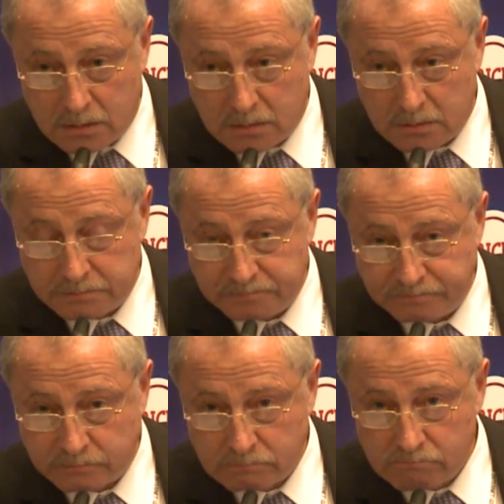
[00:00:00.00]

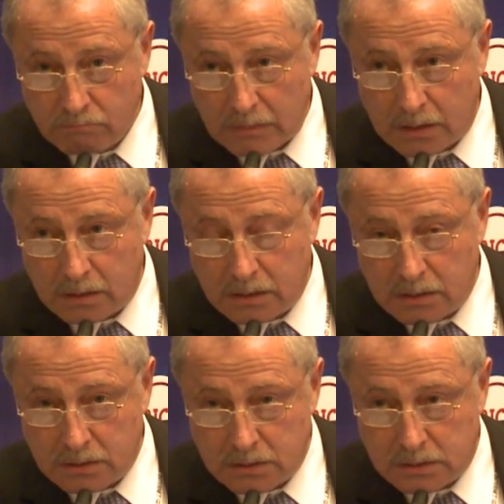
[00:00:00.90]
by giving you an
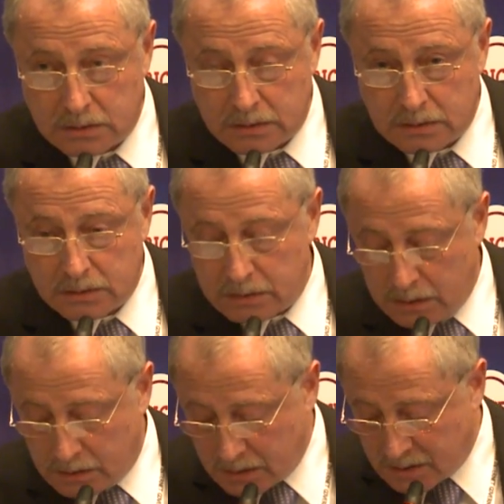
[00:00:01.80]
introduction to the
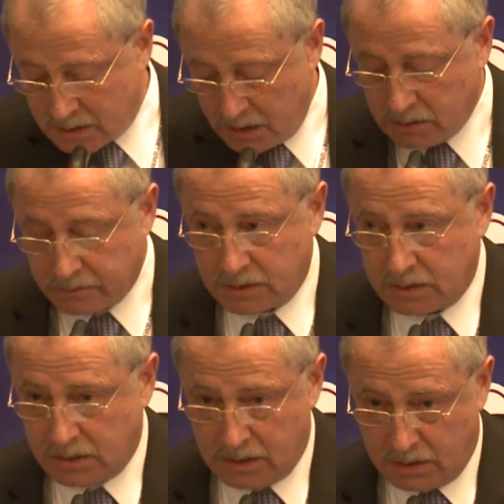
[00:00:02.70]
organization itself.